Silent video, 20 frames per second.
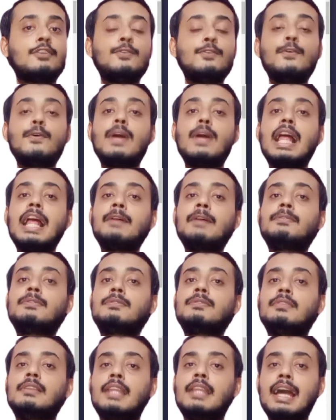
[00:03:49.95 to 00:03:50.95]
you have
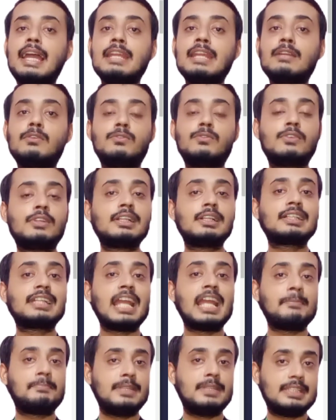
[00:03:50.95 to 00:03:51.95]
like work
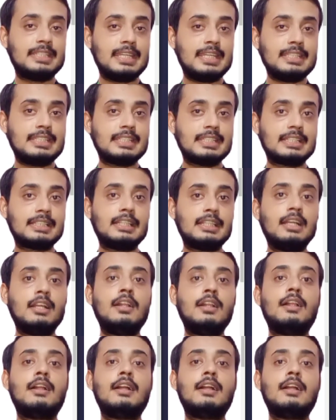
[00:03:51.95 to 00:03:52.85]
application